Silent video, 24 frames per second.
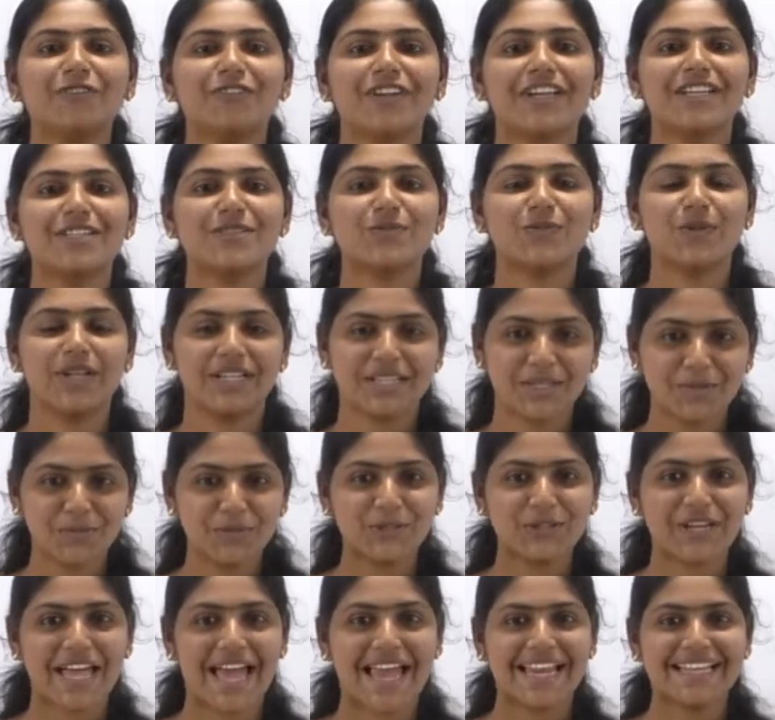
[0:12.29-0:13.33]
friends, welcome to
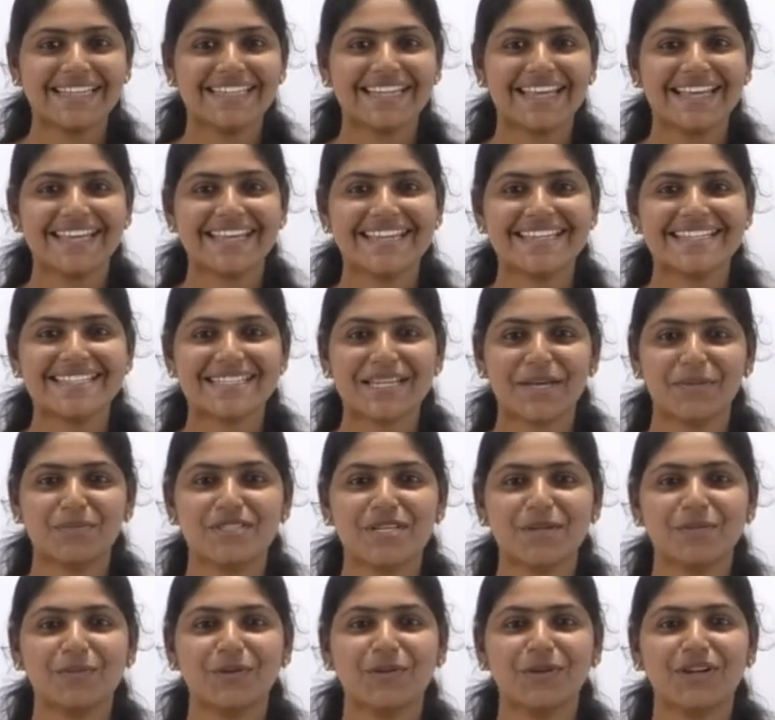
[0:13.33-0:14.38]
Gallant IAS
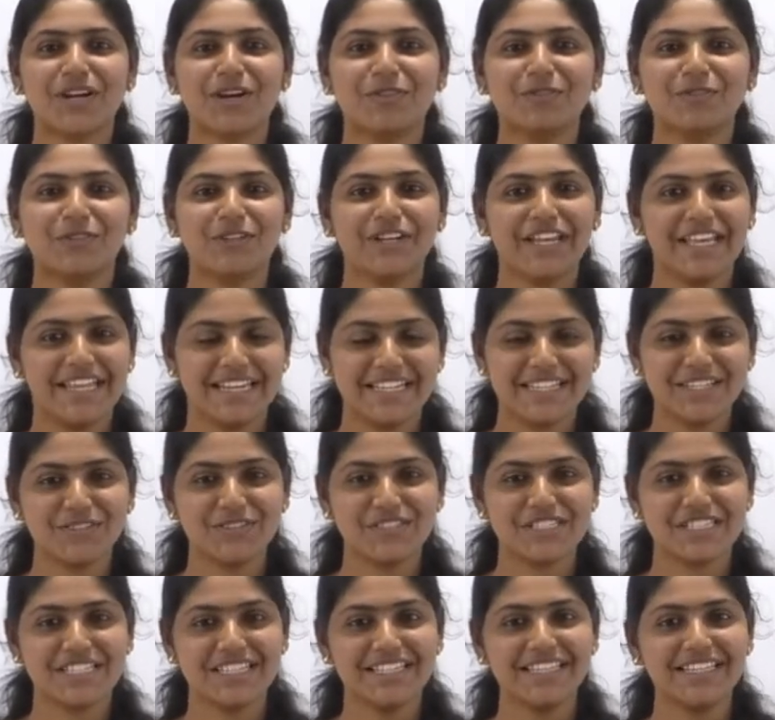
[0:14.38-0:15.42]
program for daily
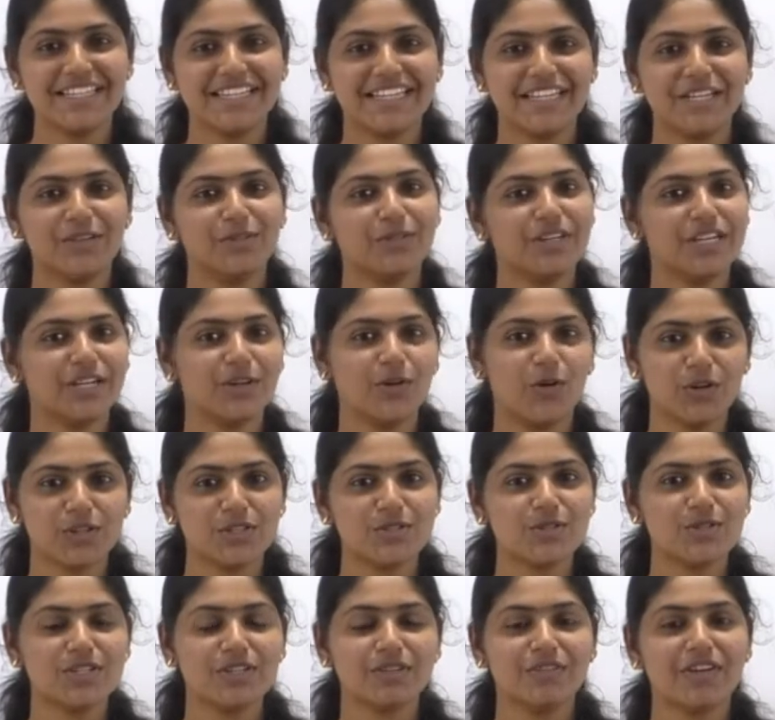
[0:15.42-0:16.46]
revision. Here we are going
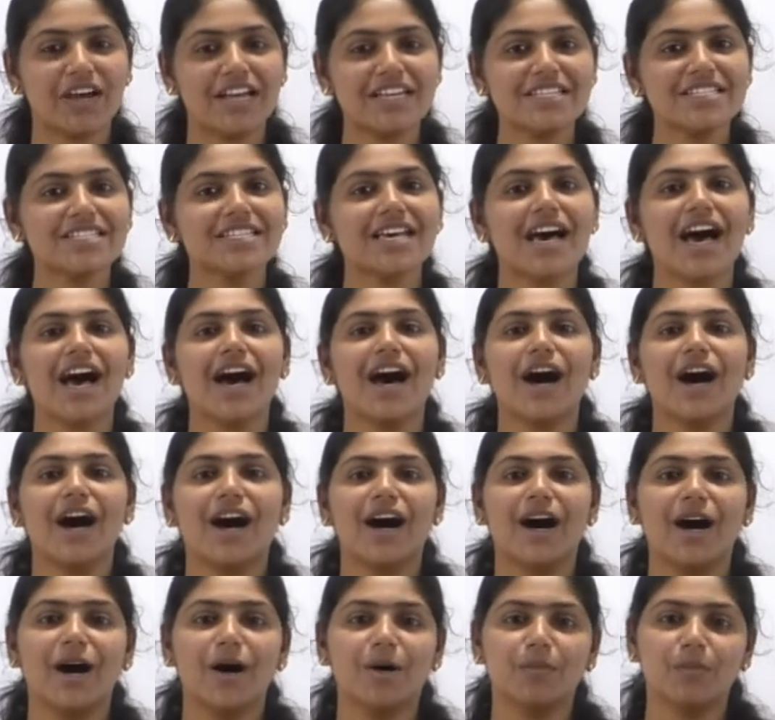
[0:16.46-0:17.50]
to revise
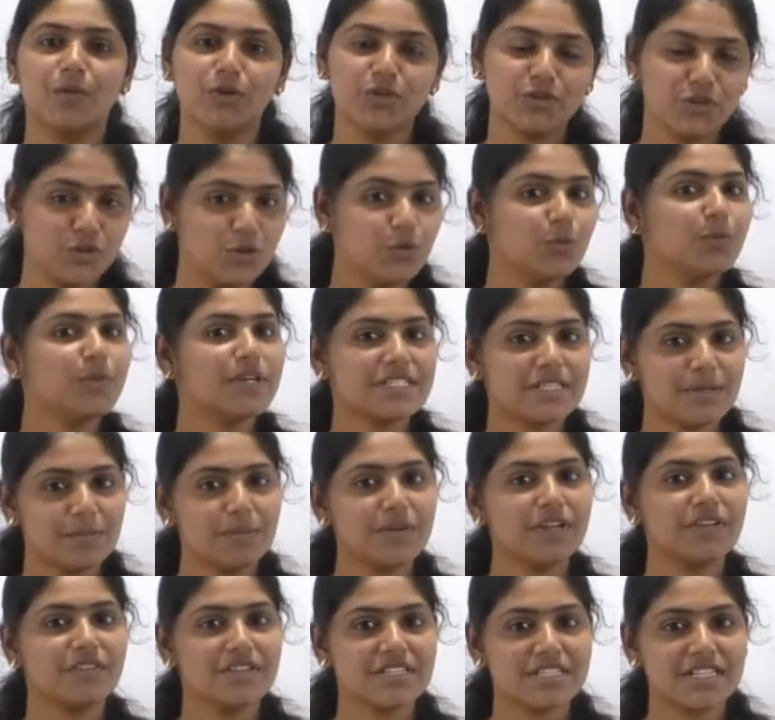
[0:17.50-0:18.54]
uh, both UPSC
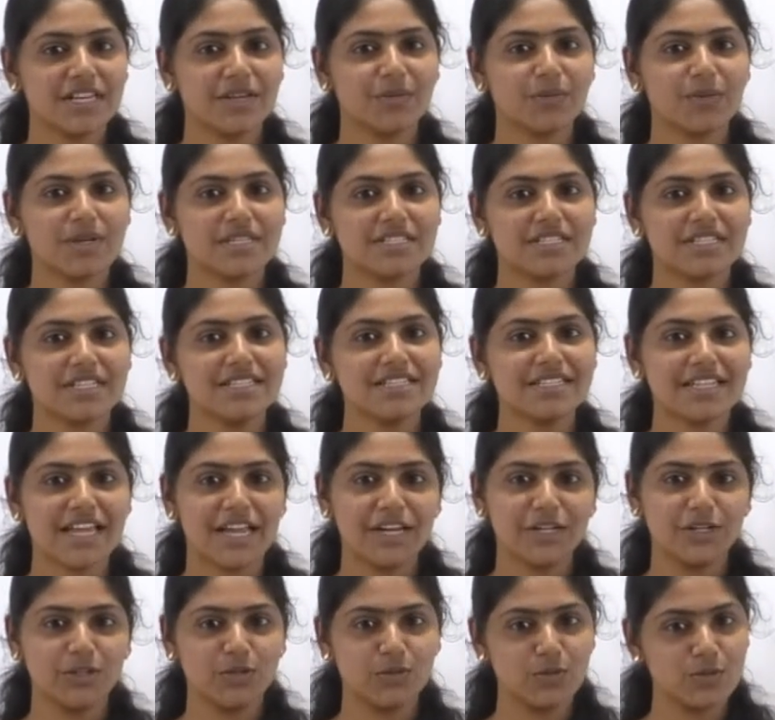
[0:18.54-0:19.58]
previous year questions
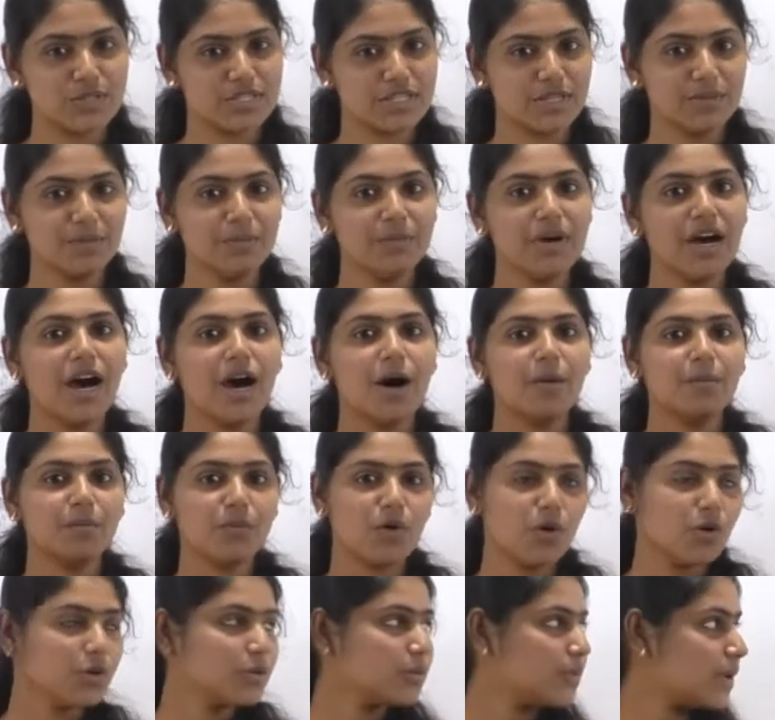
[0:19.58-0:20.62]
and do some
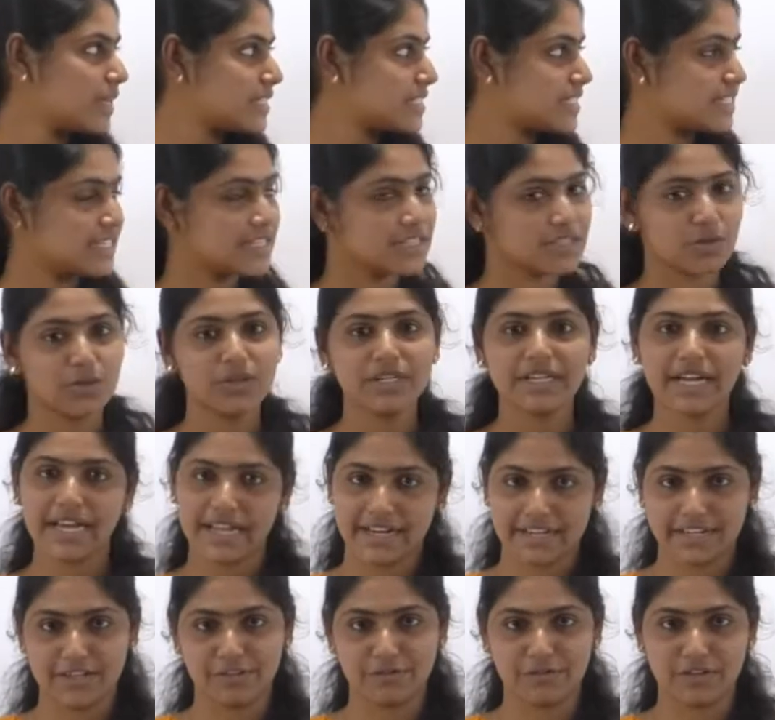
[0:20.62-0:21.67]
more questions on
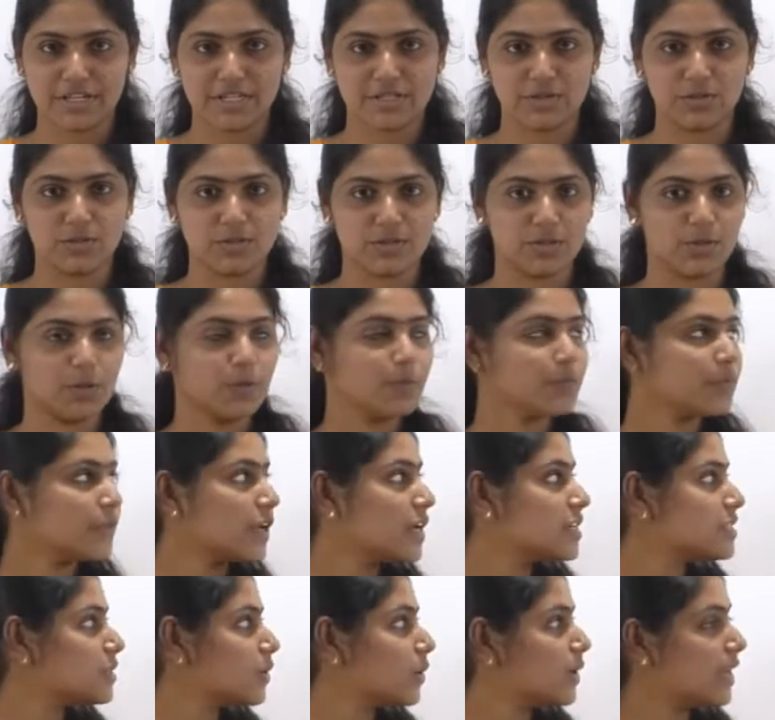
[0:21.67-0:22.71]
current affairs also.
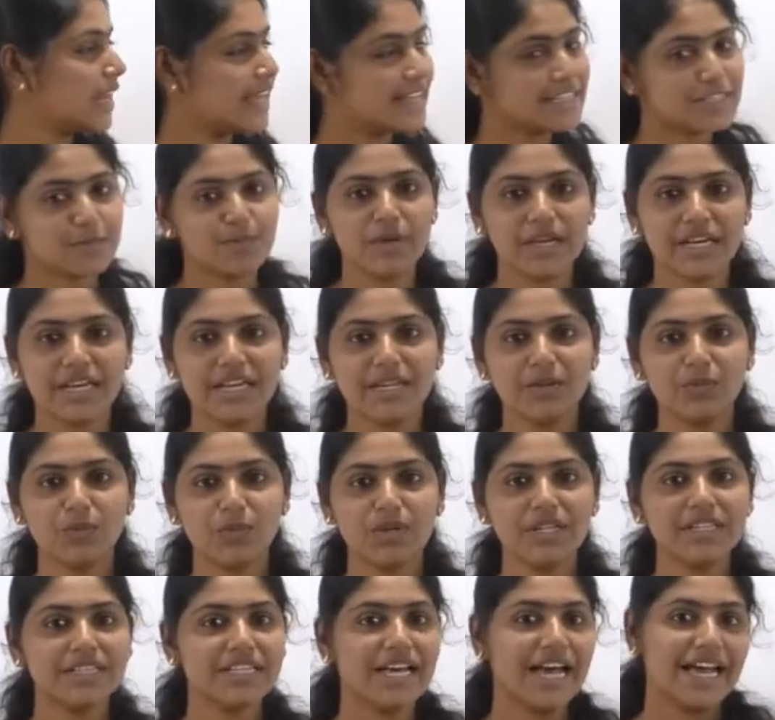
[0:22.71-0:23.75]
So let's begin
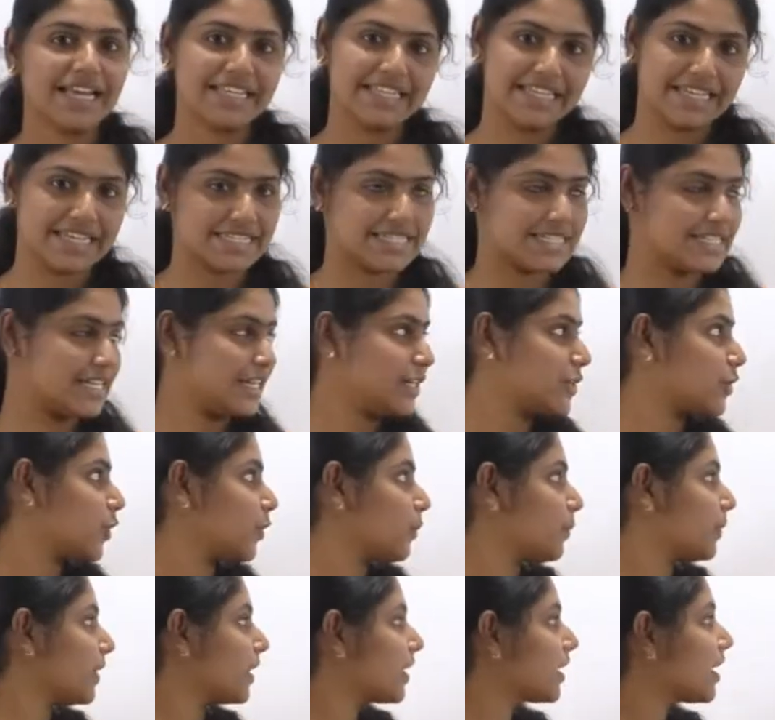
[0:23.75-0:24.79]
with the history
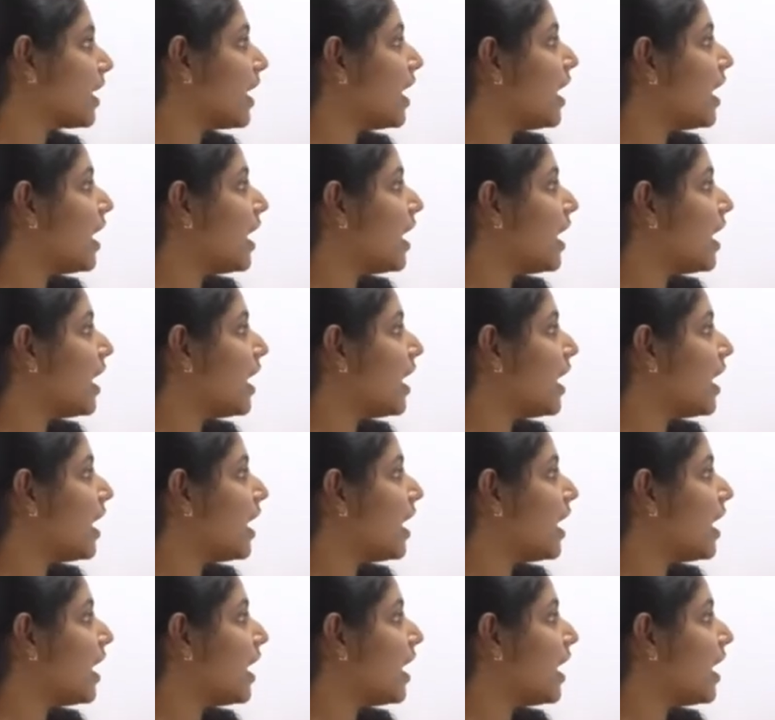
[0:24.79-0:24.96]
topic.